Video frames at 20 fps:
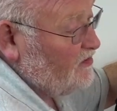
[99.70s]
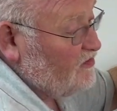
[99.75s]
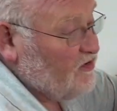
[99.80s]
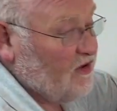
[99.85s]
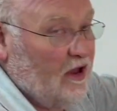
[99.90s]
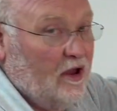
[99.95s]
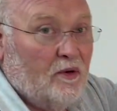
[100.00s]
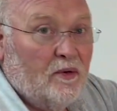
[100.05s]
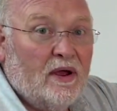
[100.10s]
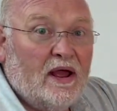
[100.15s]

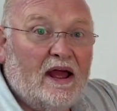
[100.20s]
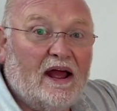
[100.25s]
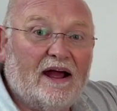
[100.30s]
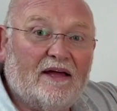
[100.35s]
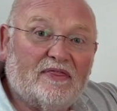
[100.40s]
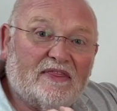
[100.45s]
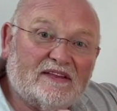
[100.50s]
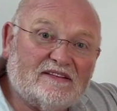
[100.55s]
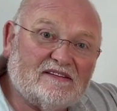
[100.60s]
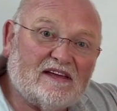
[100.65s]
so,
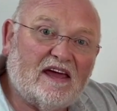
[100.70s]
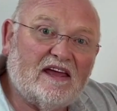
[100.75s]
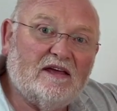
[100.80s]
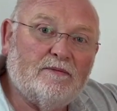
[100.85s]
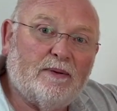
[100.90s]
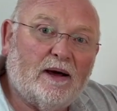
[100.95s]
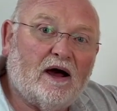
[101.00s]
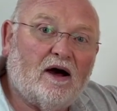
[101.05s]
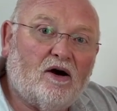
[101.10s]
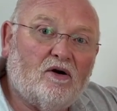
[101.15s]
and the
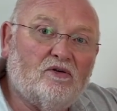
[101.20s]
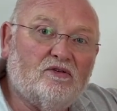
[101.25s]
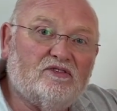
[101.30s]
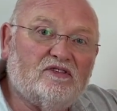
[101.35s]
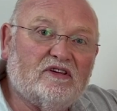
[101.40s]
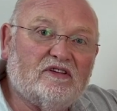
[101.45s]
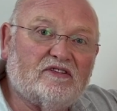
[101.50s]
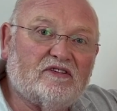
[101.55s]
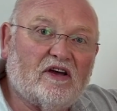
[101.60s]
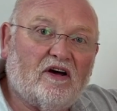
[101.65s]
taper holds
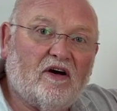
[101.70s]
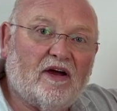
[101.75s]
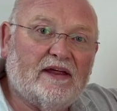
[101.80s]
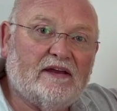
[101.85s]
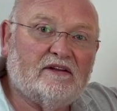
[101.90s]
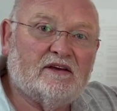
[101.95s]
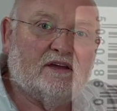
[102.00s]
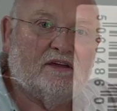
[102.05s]
it tight.